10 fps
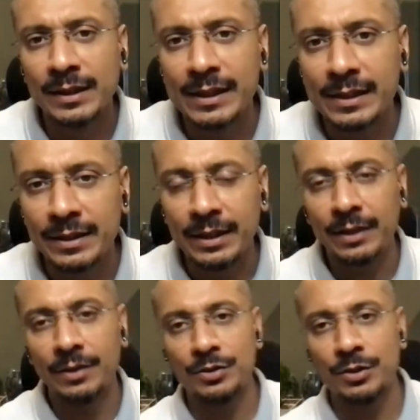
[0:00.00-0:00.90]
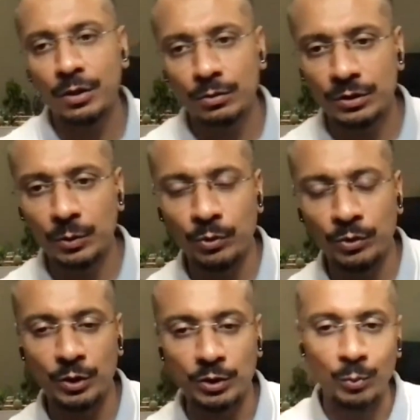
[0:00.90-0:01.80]
The
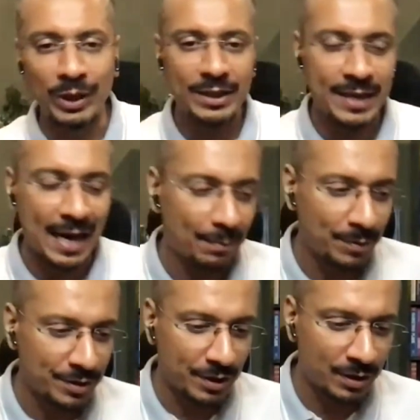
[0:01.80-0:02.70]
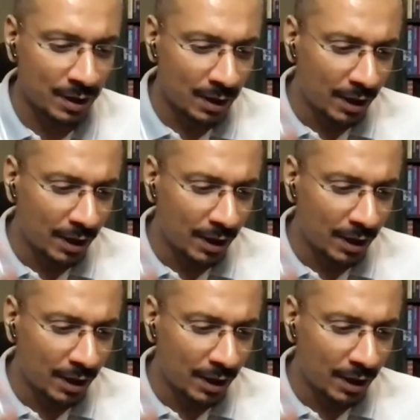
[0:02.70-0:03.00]
way this happens is,